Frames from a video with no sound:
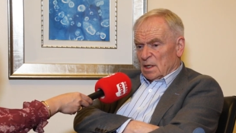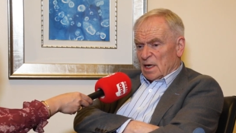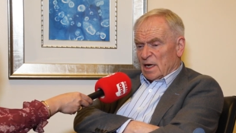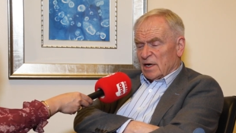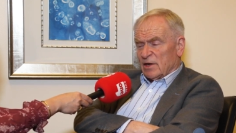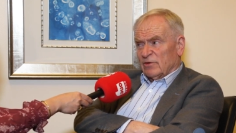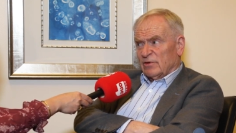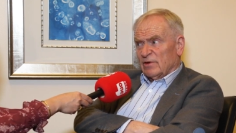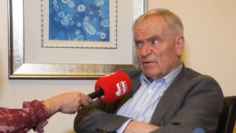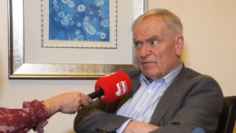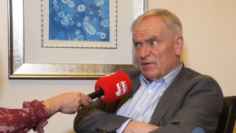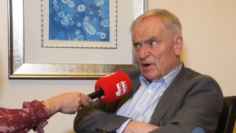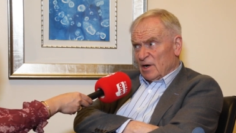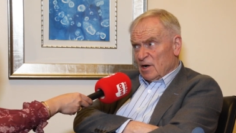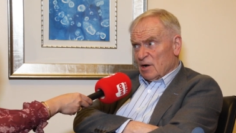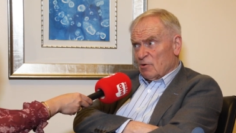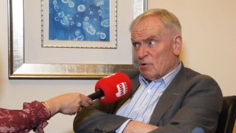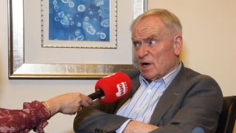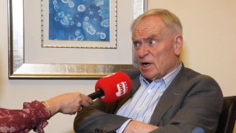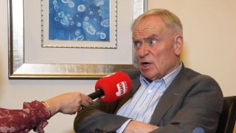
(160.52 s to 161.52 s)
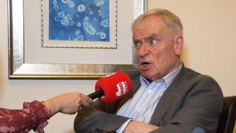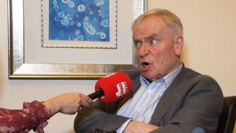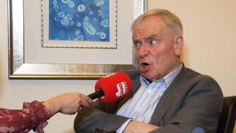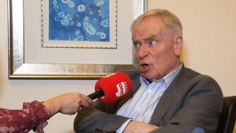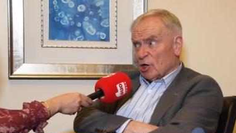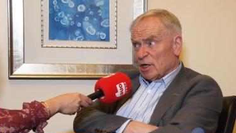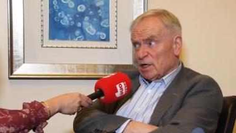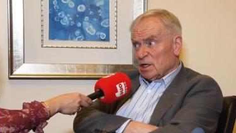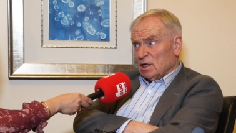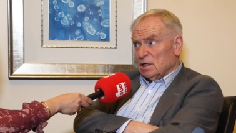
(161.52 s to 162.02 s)
And it's a very great
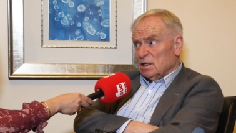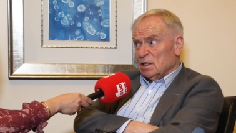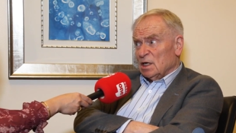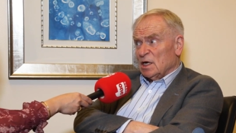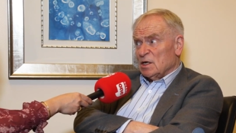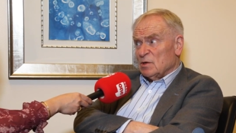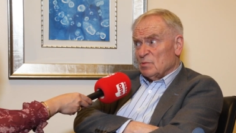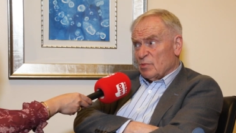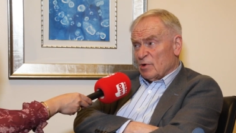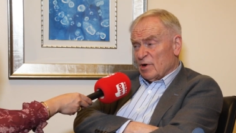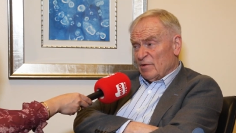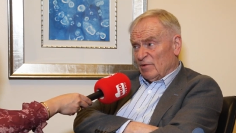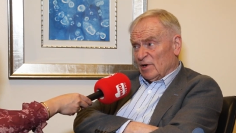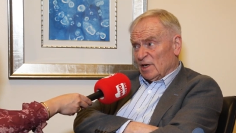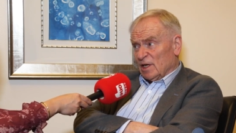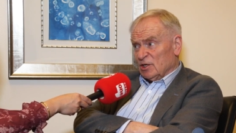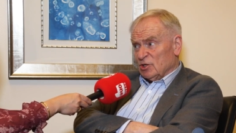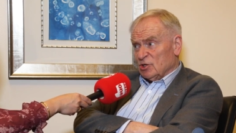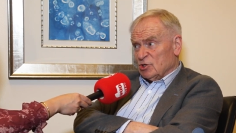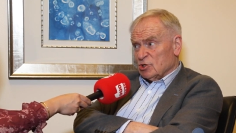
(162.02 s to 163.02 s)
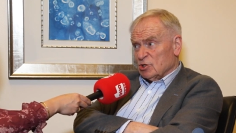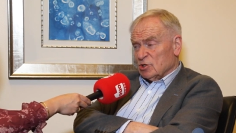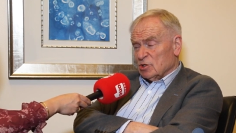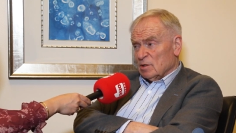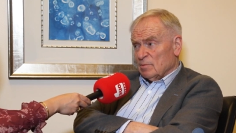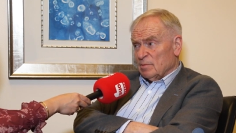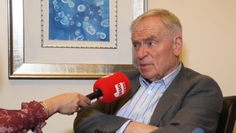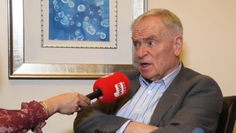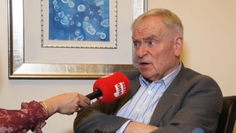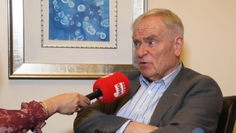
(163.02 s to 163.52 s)
honor and privilege,
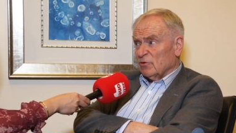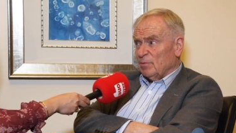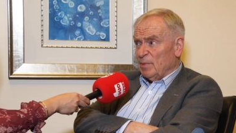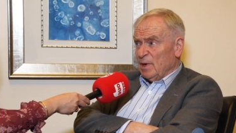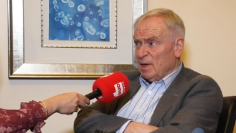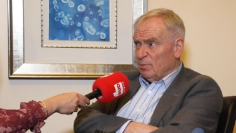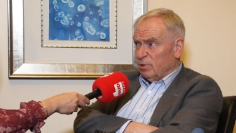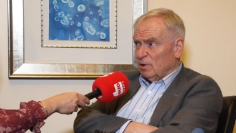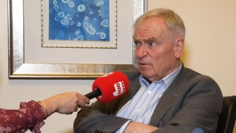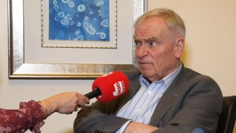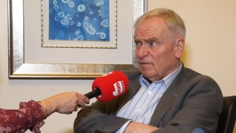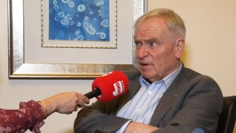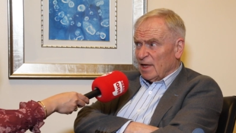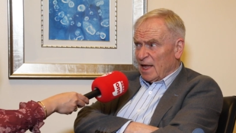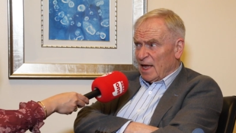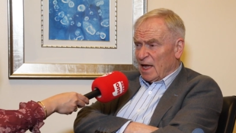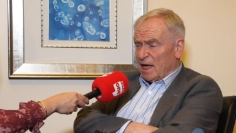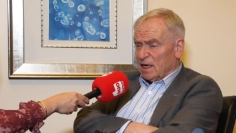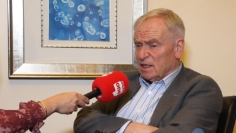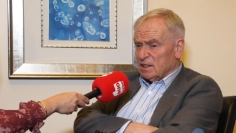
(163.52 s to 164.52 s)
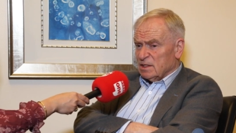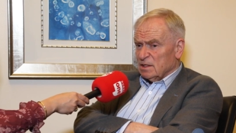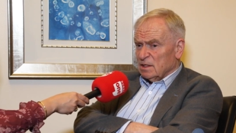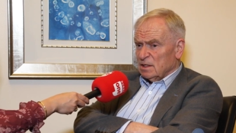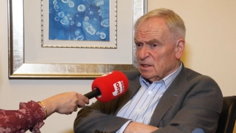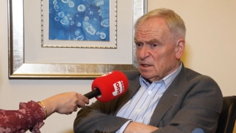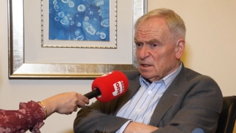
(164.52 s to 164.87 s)
because people forget.